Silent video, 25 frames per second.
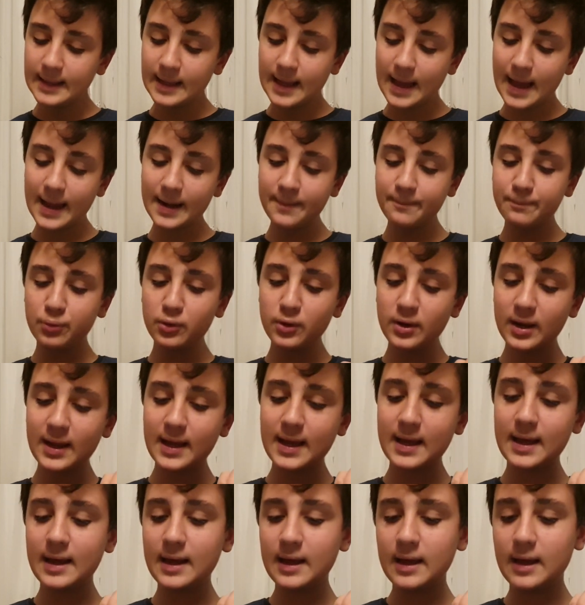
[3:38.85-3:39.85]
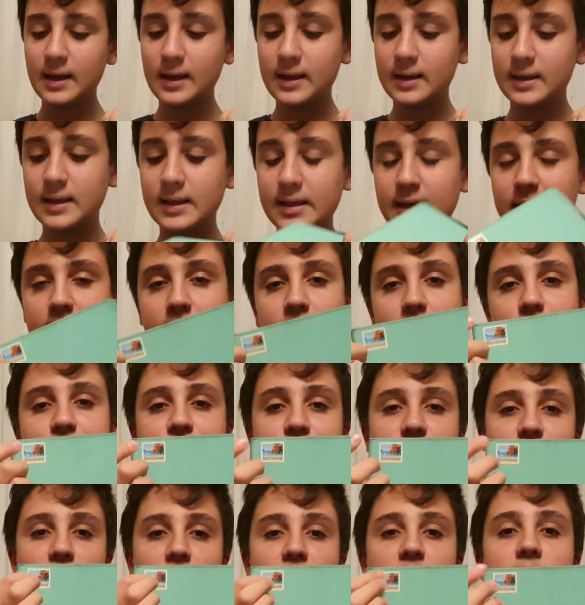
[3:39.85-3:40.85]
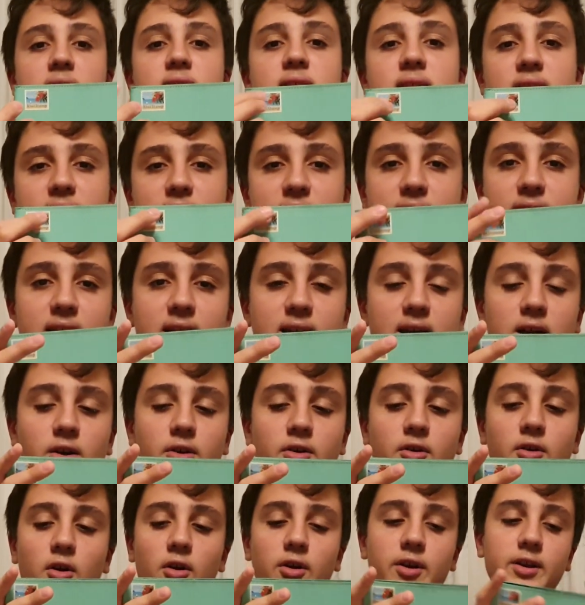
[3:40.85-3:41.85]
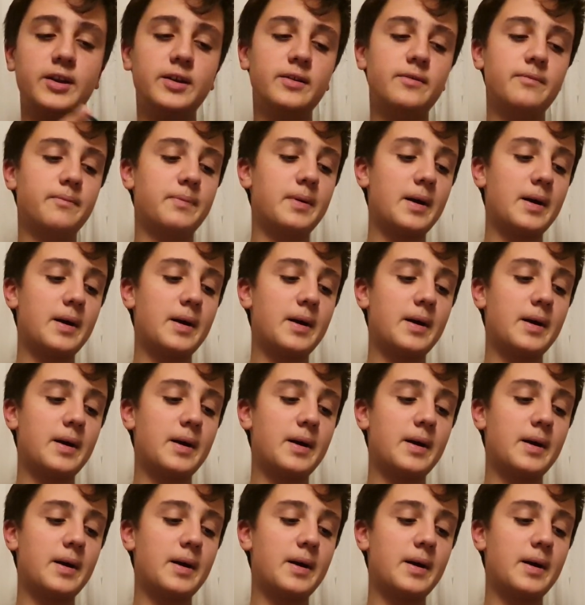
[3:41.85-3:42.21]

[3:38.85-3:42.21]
and put a sticker on it.